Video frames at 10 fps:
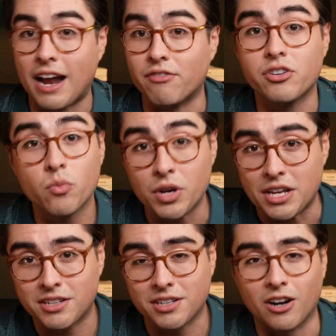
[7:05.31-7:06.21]
every
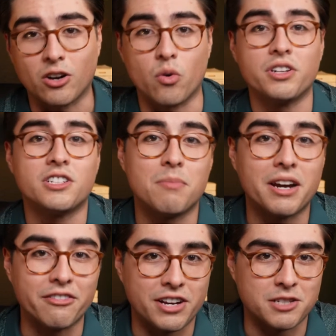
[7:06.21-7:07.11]
week according to my
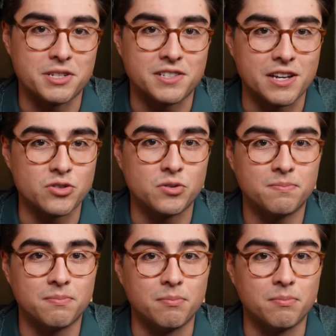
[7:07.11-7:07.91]
investment schedule,